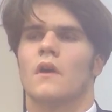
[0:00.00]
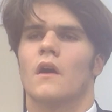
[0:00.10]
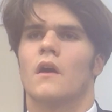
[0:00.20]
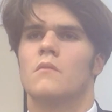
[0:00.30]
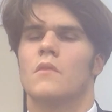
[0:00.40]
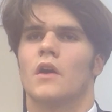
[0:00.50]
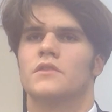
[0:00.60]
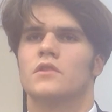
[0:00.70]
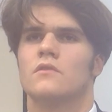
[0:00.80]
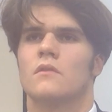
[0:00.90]
I
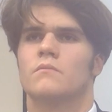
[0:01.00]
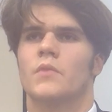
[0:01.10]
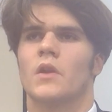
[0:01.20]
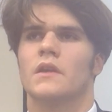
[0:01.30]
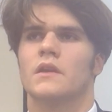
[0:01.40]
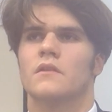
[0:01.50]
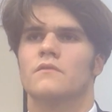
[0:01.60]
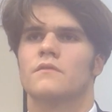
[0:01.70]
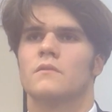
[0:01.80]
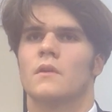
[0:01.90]
do
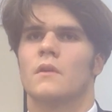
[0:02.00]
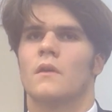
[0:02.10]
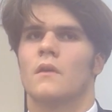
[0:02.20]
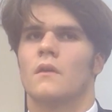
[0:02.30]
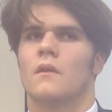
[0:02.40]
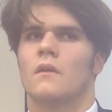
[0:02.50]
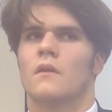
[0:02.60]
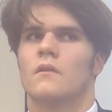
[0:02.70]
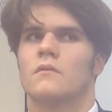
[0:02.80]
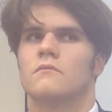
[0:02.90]
believe
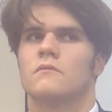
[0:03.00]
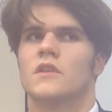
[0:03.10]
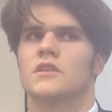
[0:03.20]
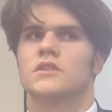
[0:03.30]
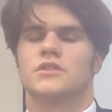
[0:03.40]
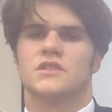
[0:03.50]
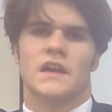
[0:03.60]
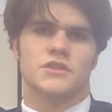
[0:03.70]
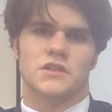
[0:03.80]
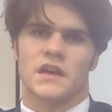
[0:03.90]
things such as
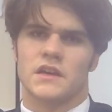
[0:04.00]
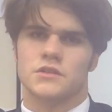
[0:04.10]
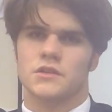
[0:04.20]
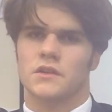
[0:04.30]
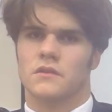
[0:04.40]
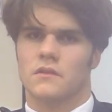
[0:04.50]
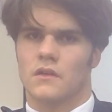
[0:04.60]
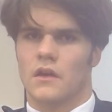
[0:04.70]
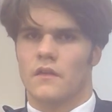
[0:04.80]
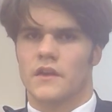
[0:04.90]

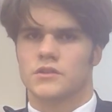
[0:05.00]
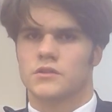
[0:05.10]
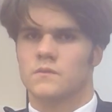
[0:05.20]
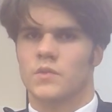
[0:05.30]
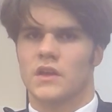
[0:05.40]
education, there should